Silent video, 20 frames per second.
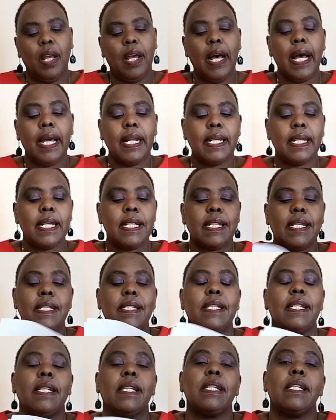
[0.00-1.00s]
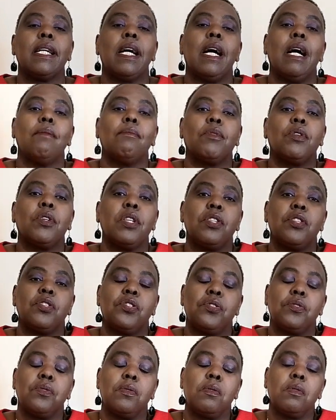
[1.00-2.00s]
And as I said, I'm going
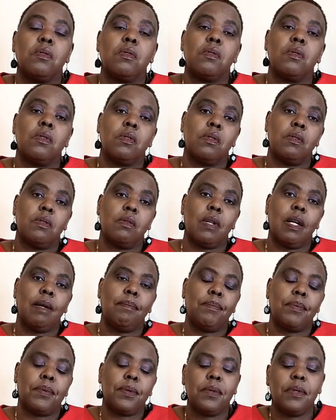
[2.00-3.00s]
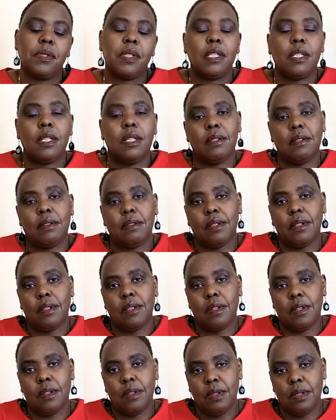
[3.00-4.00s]
to upload,
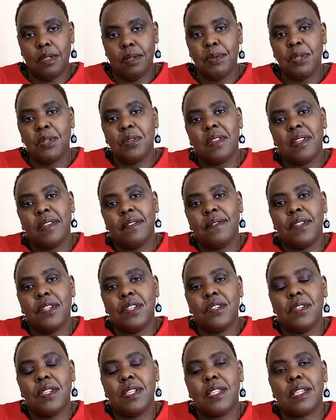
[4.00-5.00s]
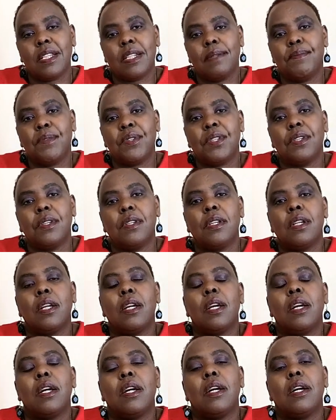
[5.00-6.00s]
below the video description,
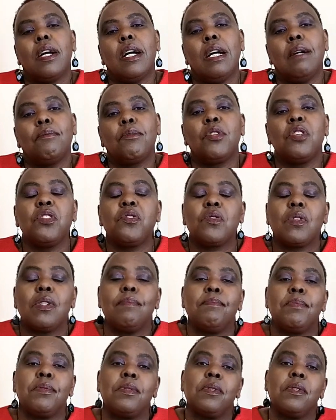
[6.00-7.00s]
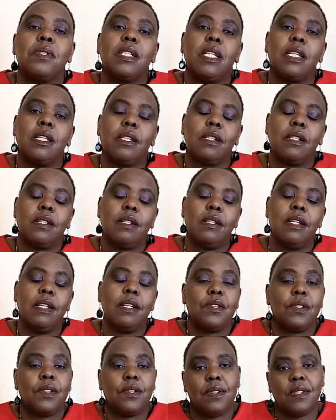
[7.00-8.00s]
I'm going to upload the
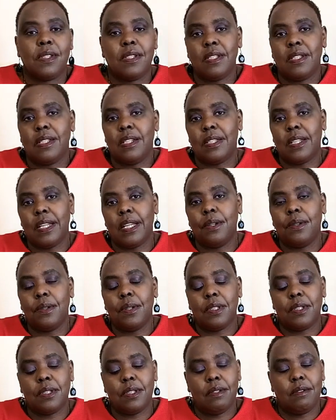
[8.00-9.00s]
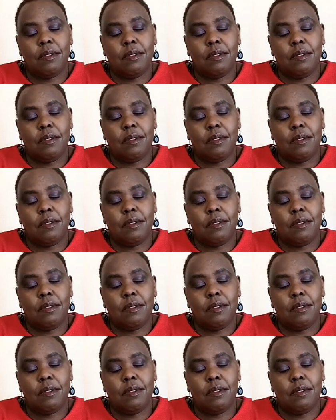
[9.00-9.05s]
resources that I got